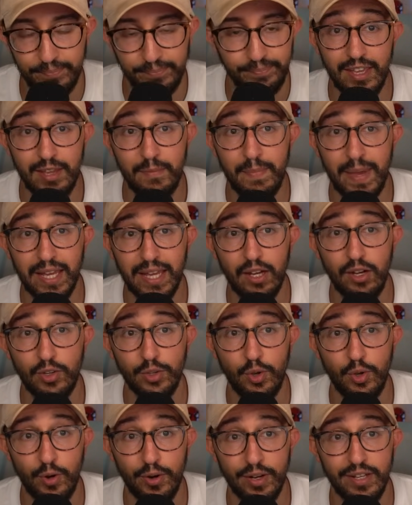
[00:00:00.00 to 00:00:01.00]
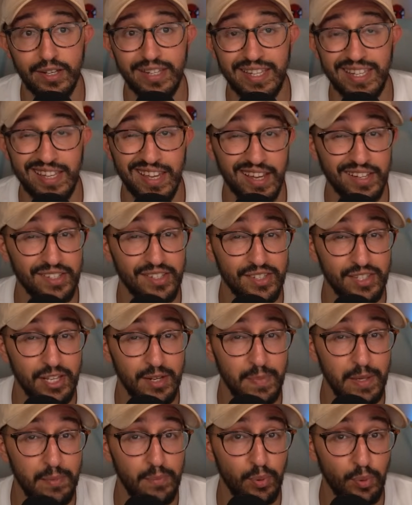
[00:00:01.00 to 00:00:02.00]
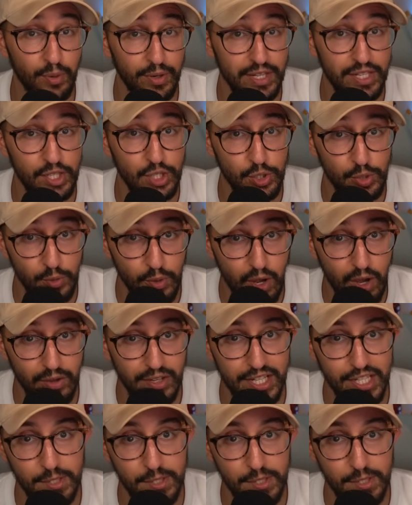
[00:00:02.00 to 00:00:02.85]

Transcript: I think Mega Altaria EX is going to be pretty strong,